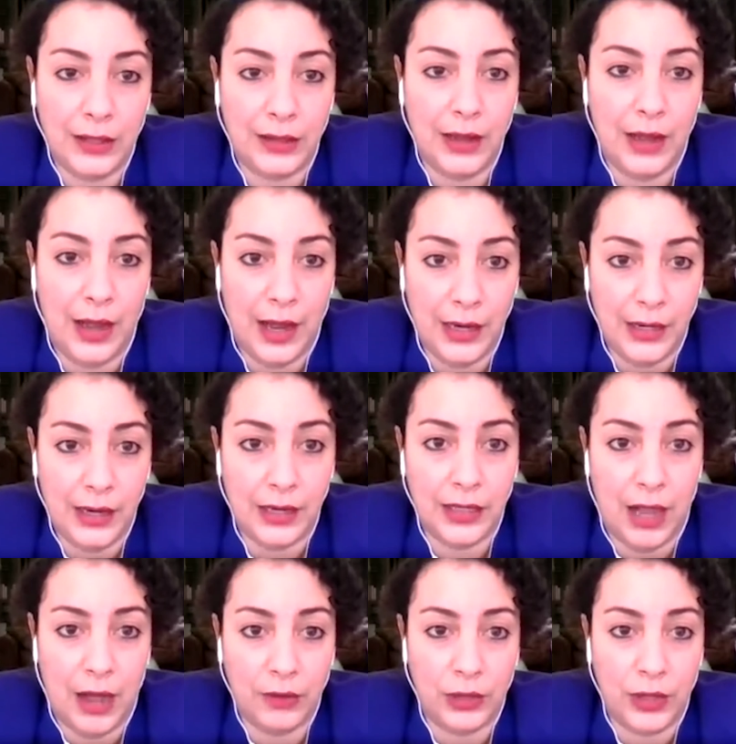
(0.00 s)
highlight
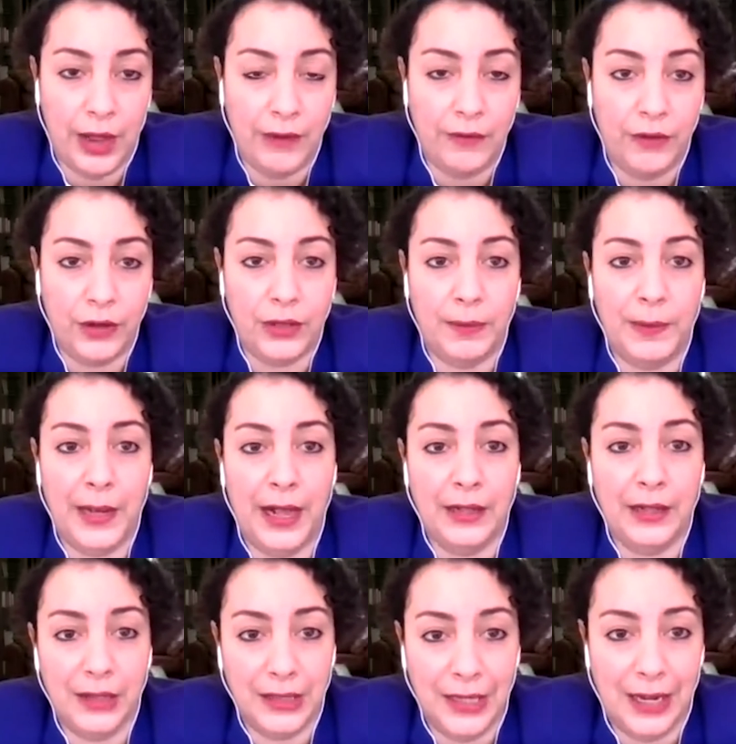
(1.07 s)
the outline for the
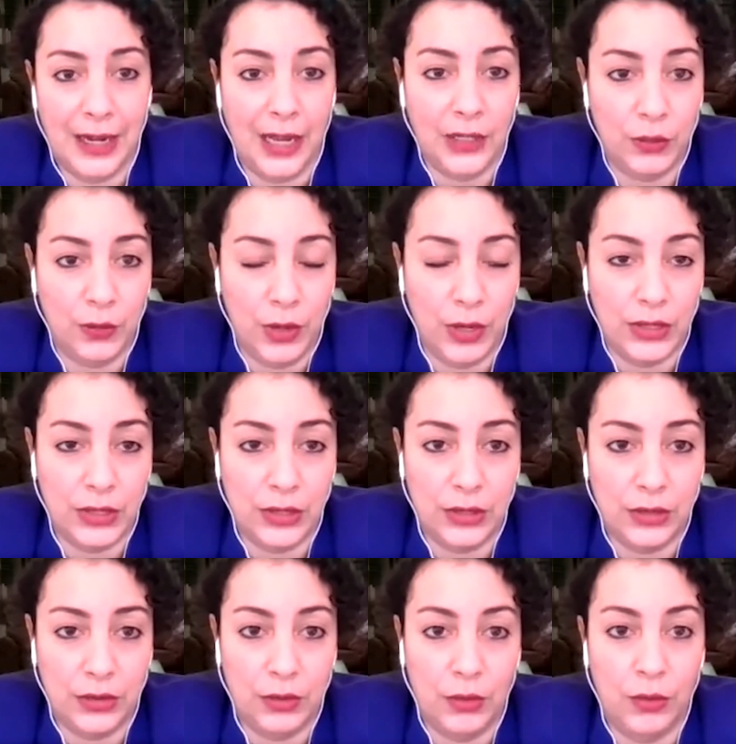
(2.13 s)
plan. The second was
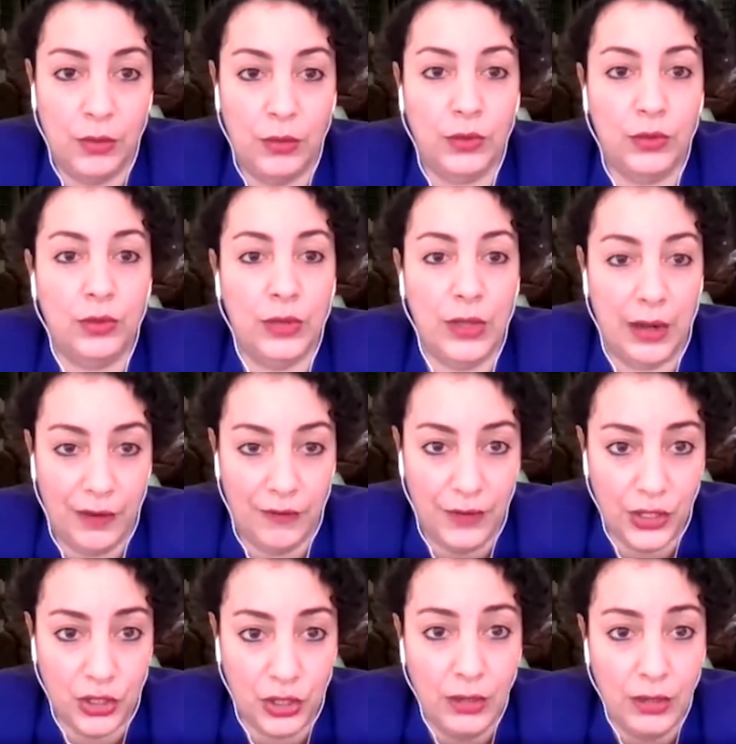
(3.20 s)
to do the
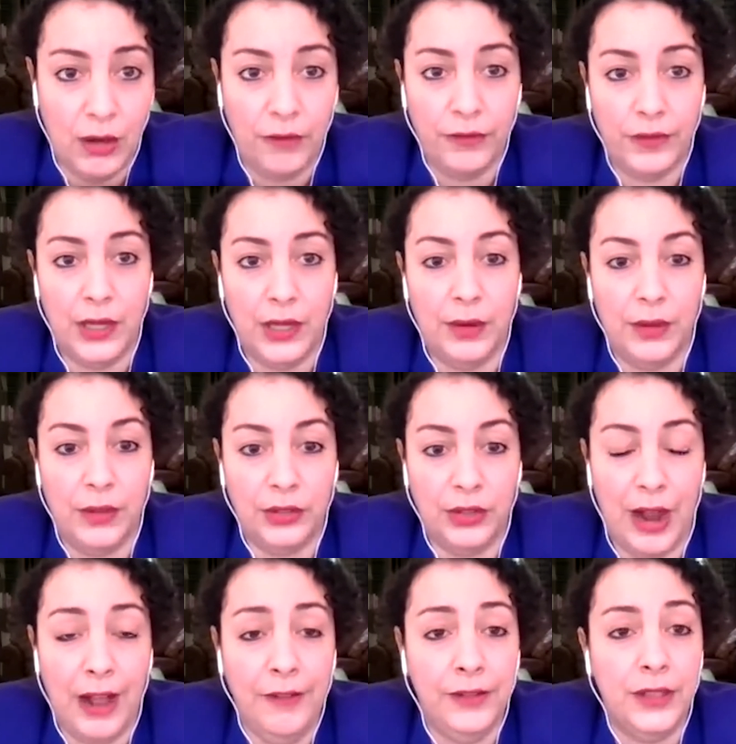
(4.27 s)
revision of the
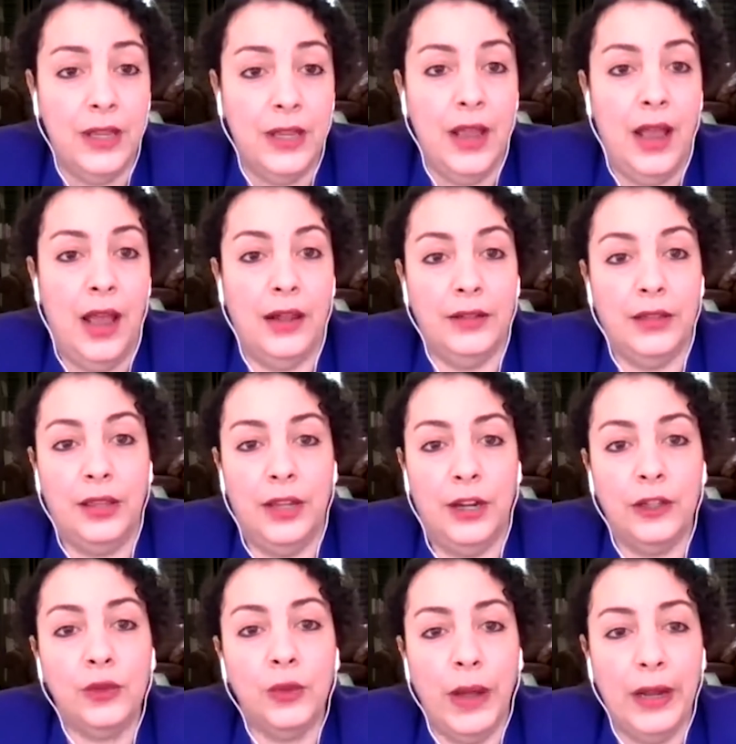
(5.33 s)
draft. And the
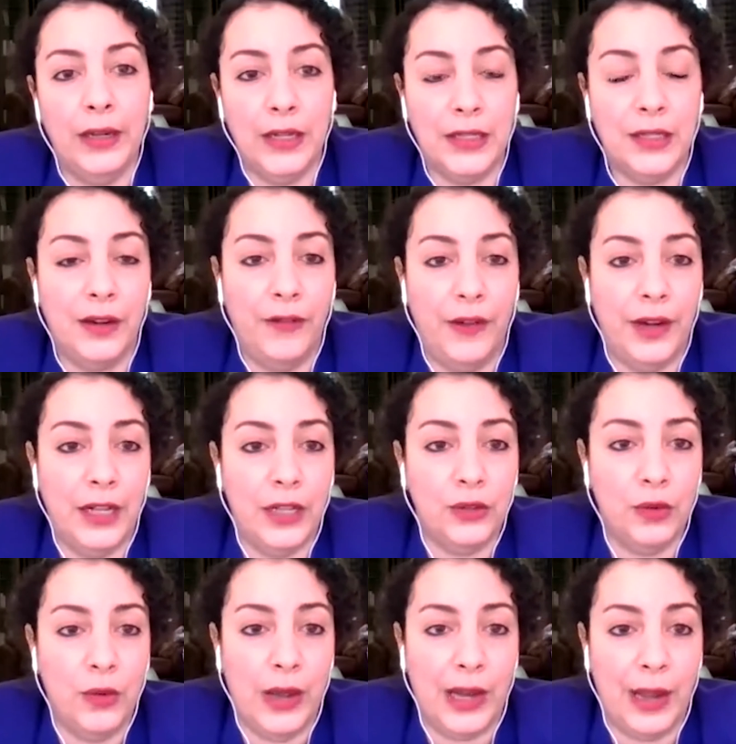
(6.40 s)
third one is referring
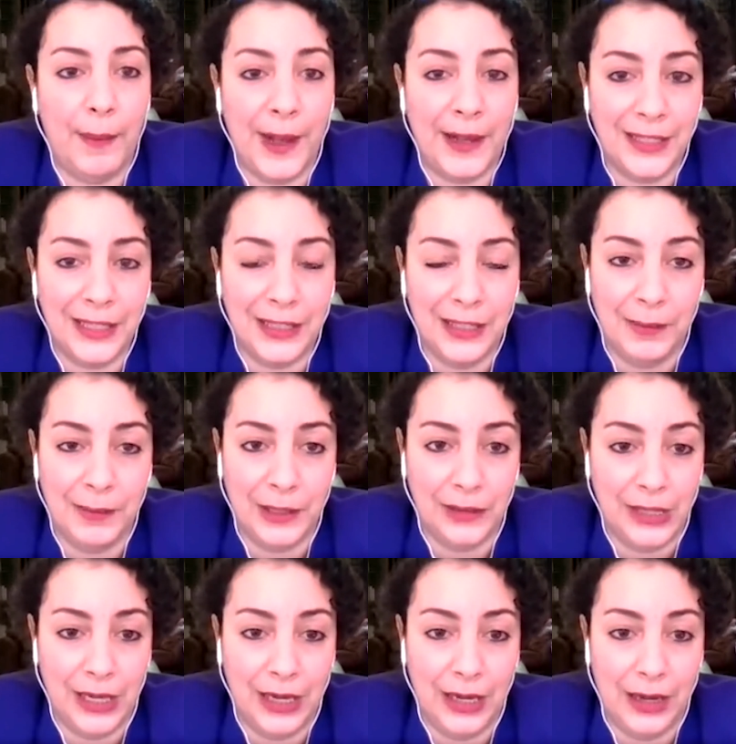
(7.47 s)
to a capacity
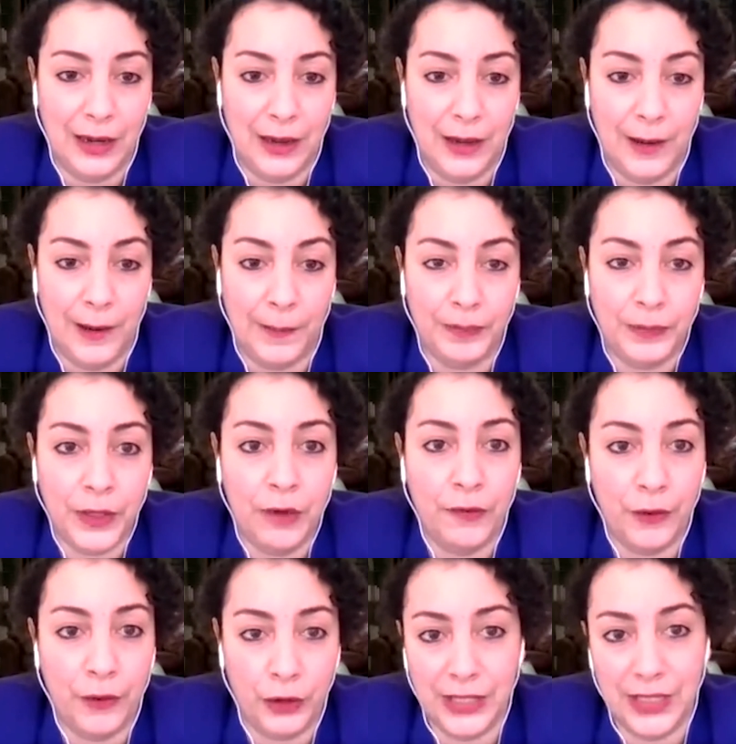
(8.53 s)
building
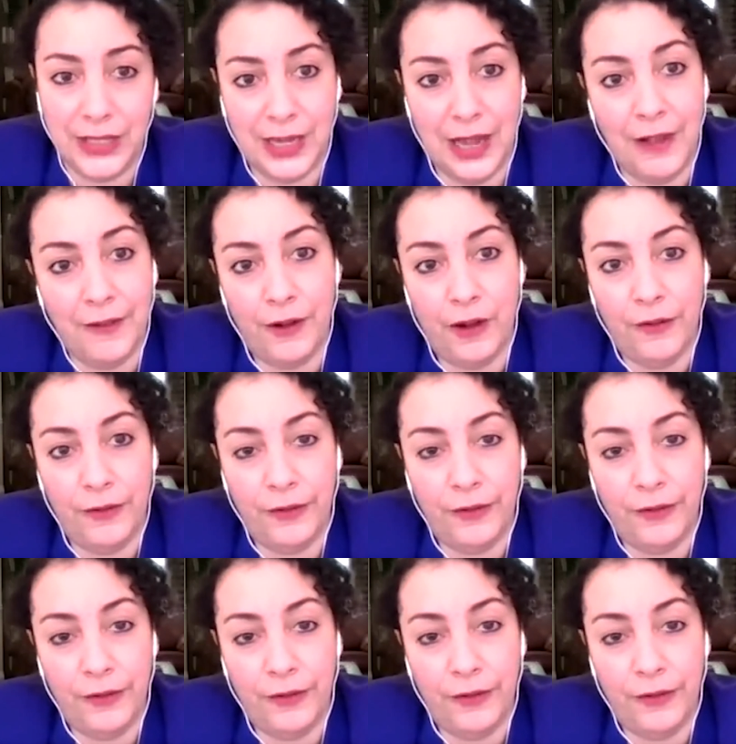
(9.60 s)
for the staff of